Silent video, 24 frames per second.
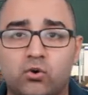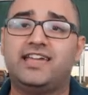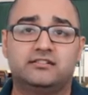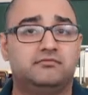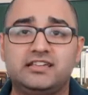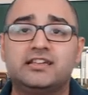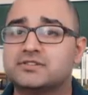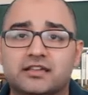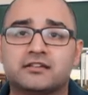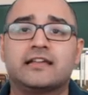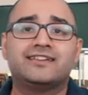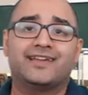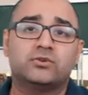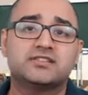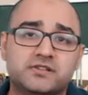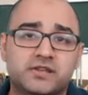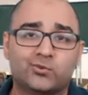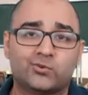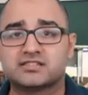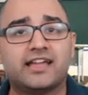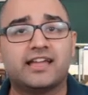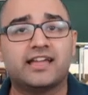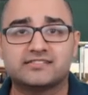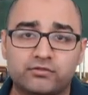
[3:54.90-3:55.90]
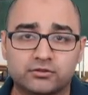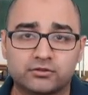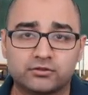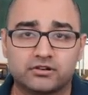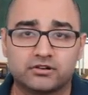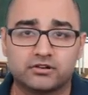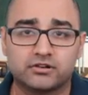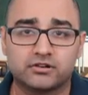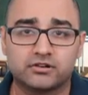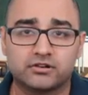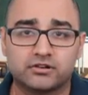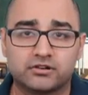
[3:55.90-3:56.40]
And as you can see
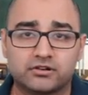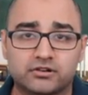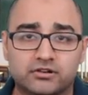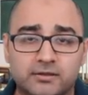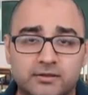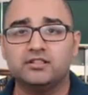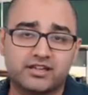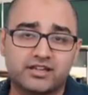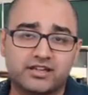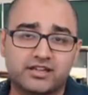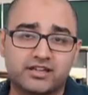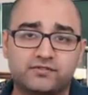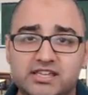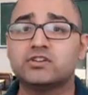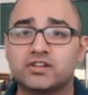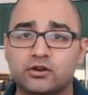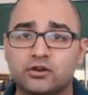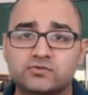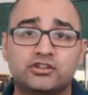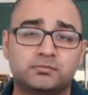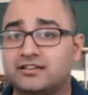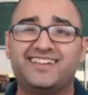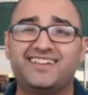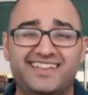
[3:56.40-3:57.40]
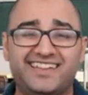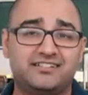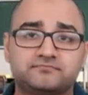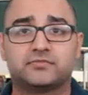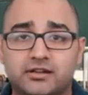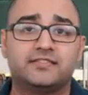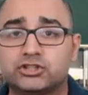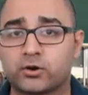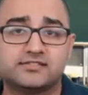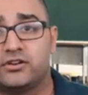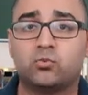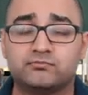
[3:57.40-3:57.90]
now, it looks a lot more
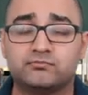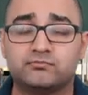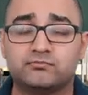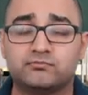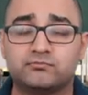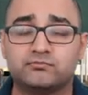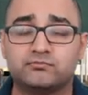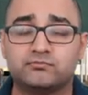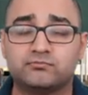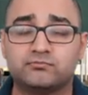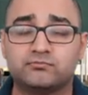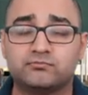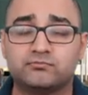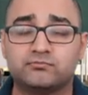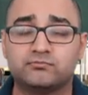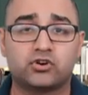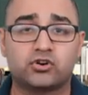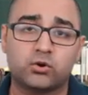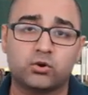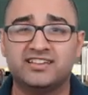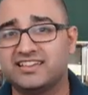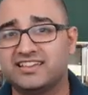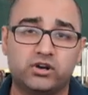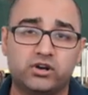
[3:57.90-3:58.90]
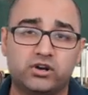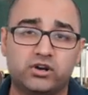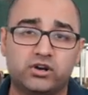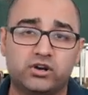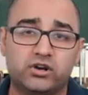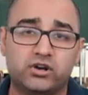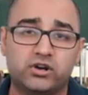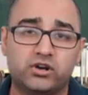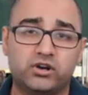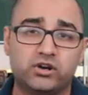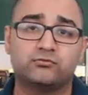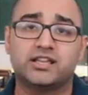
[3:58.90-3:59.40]
suitable for a
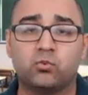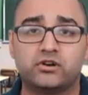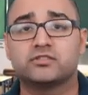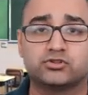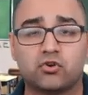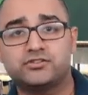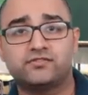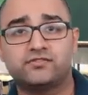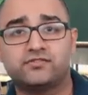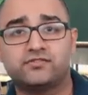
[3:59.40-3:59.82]
lecture setting.